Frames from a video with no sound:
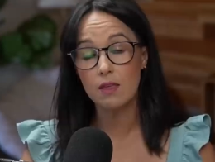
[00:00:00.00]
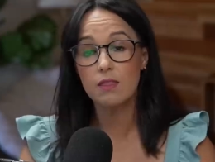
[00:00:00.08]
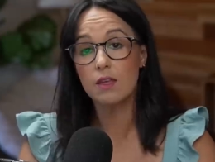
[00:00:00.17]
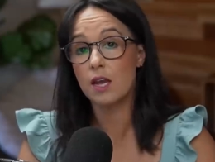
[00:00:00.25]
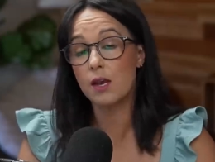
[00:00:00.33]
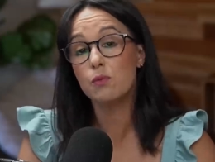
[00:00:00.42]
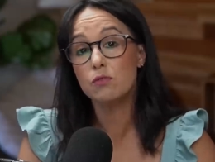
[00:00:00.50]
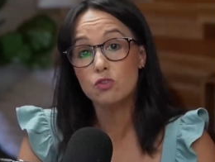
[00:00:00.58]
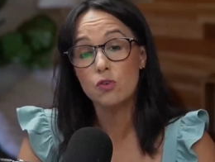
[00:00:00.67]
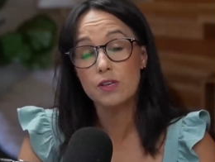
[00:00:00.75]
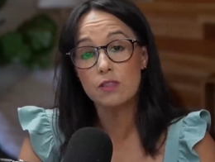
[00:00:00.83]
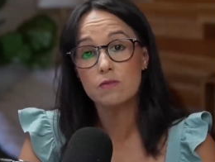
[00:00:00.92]
then I will
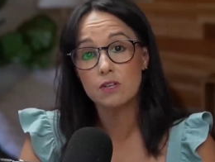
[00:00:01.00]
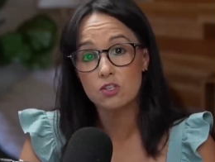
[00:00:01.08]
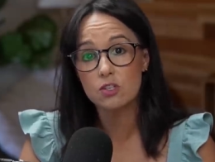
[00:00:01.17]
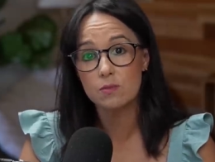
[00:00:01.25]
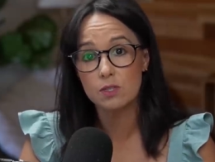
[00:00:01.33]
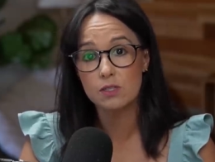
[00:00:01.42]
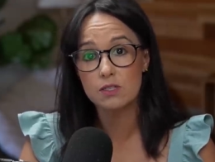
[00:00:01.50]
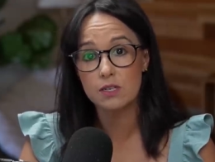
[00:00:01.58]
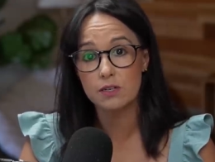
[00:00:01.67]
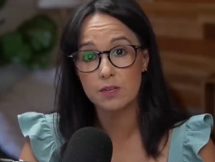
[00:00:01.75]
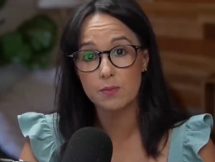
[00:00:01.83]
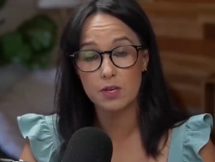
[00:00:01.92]
join the Russian
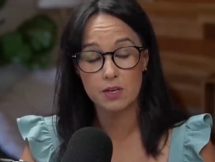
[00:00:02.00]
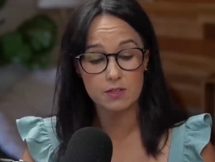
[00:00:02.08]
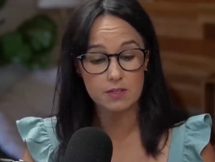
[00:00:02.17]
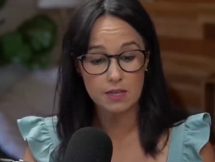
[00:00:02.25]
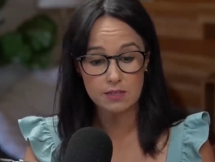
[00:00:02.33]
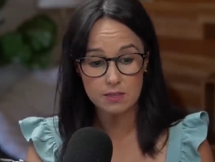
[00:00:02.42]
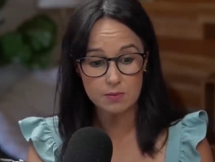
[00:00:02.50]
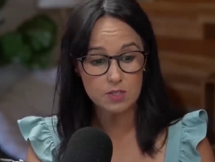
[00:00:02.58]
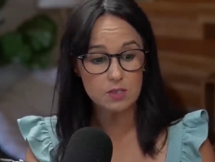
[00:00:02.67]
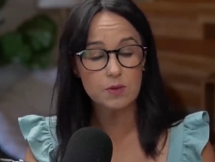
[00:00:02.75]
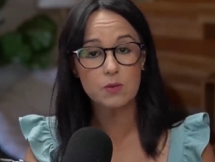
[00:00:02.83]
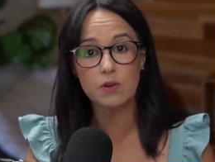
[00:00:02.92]
military because that seems
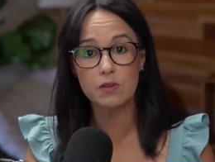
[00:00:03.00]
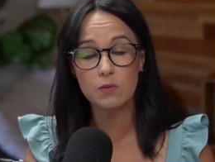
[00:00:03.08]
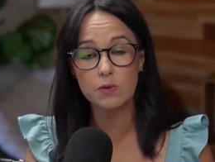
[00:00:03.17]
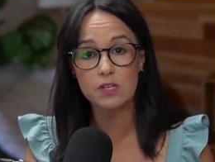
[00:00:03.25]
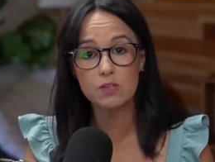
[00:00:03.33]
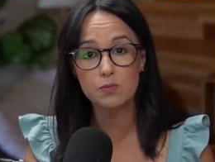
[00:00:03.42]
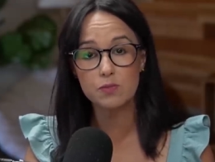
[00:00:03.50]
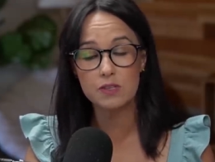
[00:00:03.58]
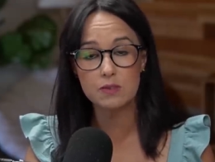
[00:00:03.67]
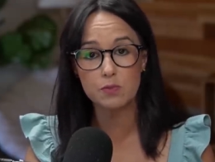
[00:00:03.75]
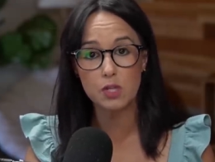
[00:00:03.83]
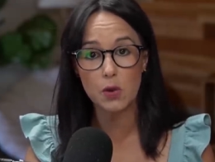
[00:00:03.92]
to be where the wind
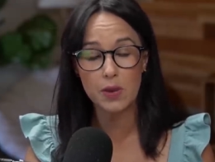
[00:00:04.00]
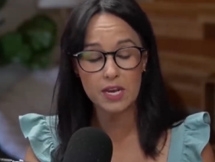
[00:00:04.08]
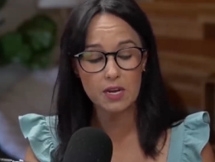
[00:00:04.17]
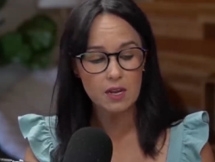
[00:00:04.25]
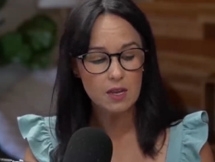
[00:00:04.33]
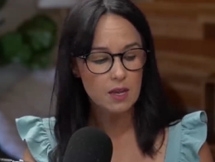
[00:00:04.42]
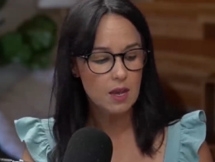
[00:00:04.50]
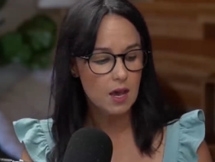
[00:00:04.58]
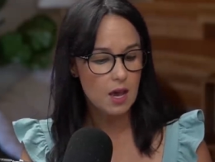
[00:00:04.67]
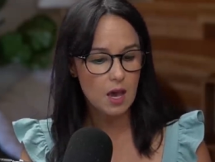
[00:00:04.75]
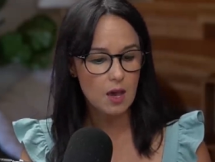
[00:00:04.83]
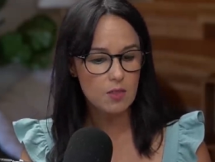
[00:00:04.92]
is blowing.
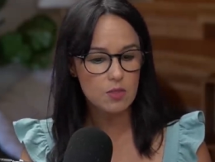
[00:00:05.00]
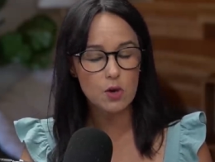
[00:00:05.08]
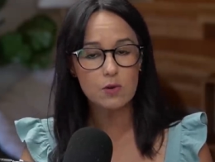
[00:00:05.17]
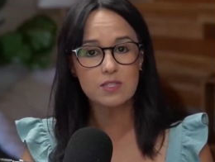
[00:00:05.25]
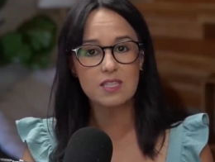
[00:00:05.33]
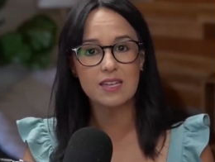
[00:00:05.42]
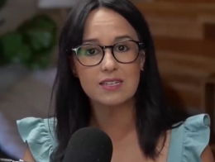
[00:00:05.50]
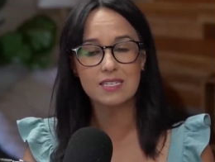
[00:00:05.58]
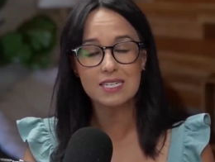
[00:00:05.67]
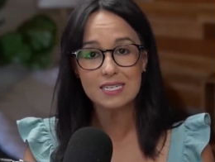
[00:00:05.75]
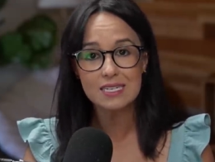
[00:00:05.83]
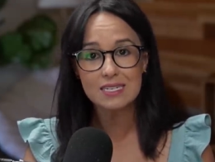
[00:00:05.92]
Uh, those that
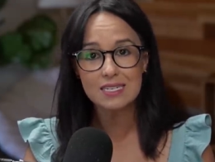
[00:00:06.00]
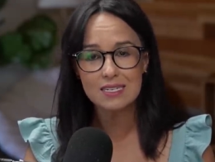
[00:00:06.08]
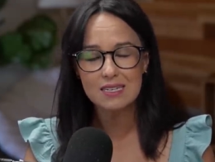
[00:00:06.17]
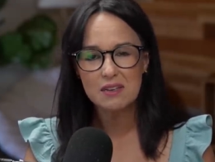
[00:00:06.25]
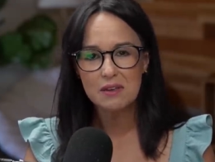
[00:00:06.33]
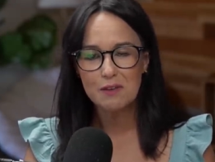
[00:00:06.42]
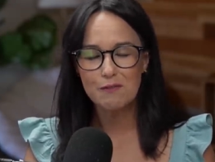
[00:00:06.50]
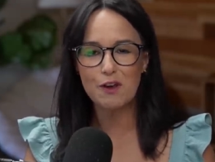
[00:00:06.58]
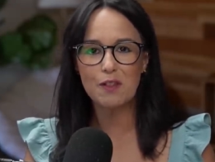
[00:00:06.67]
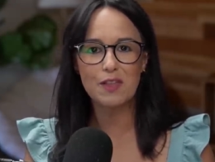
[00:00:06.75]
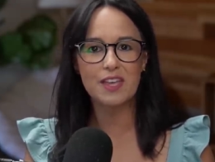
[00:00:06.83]
didn't felt